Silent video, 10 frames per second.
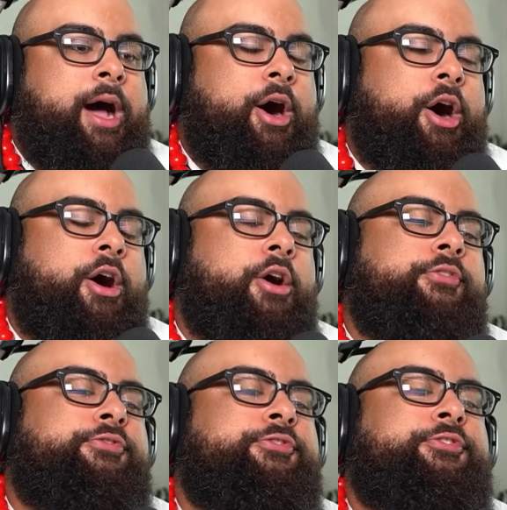Oh
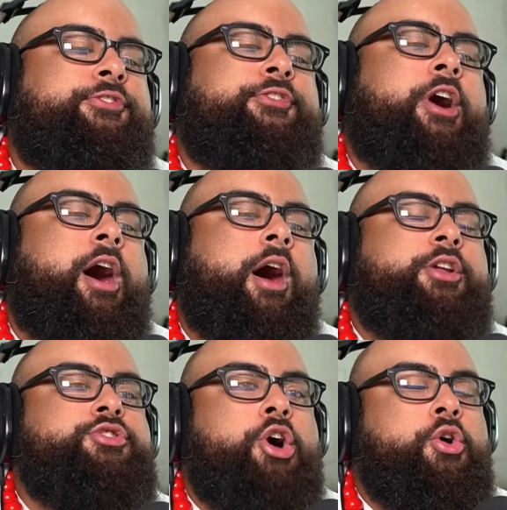fuck
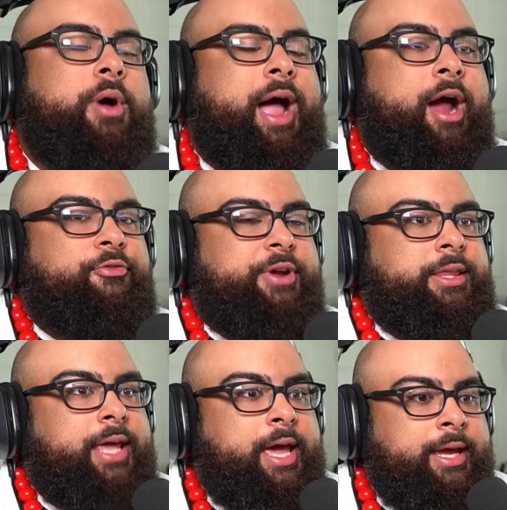no,
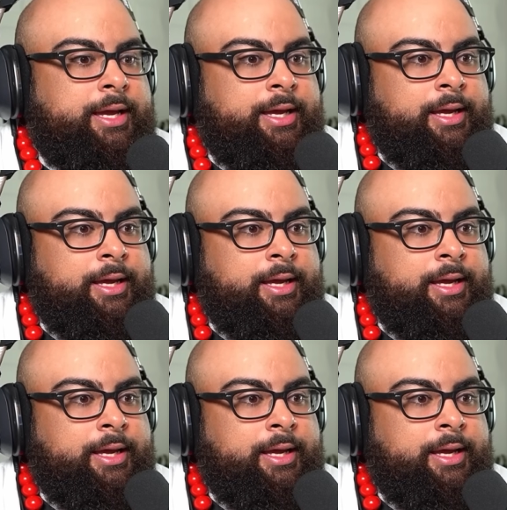everything!